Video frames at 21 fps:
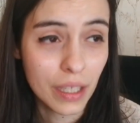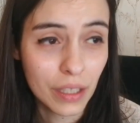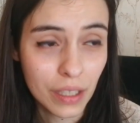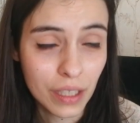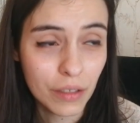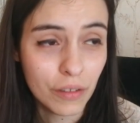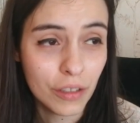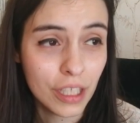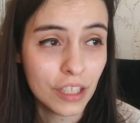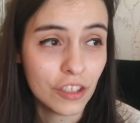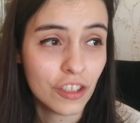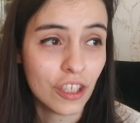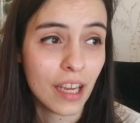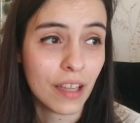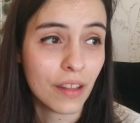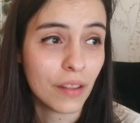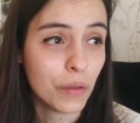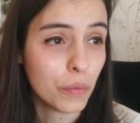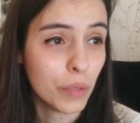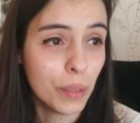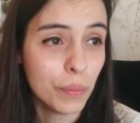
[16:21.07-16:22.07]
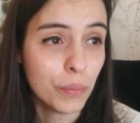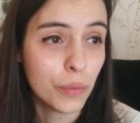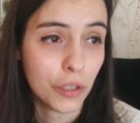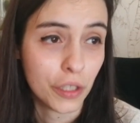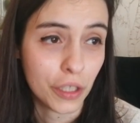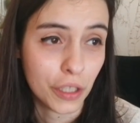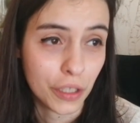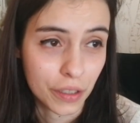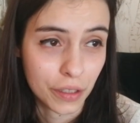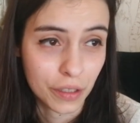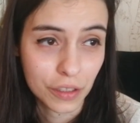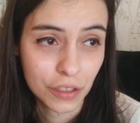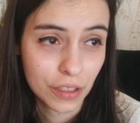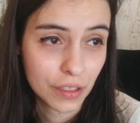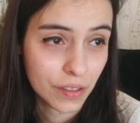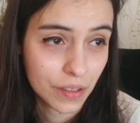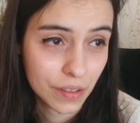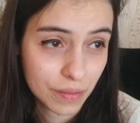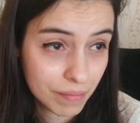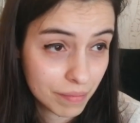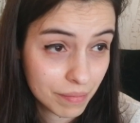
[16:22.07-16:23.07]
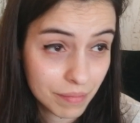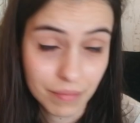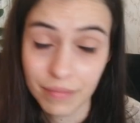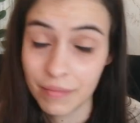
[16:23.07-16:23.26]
do you need Jack the Ripper here? It just,